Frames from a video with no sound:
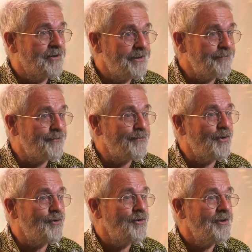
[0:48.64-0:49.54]
river
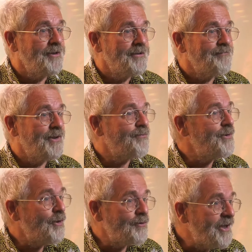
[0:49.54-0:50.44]
flow, but
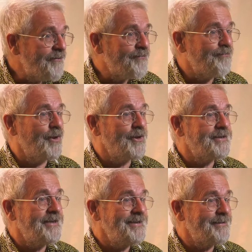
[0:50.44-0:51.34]
we don't have
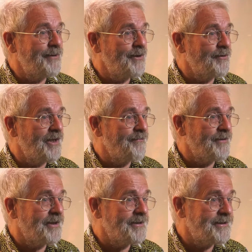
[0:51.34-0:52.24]
policies, we don't have
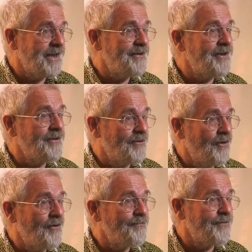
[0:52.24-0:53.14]
an understanding
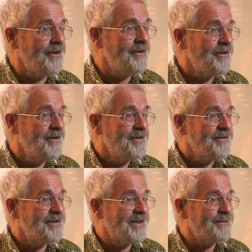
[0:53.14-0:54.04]
of the
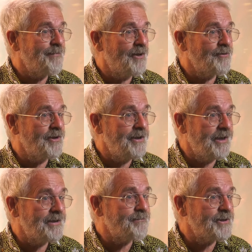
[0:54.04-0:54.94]
transboundary
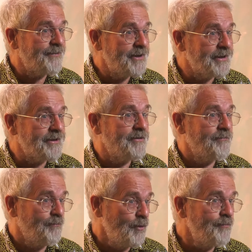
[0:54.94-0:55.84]
atmospheric
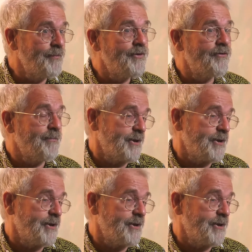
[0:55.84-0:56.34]
movement of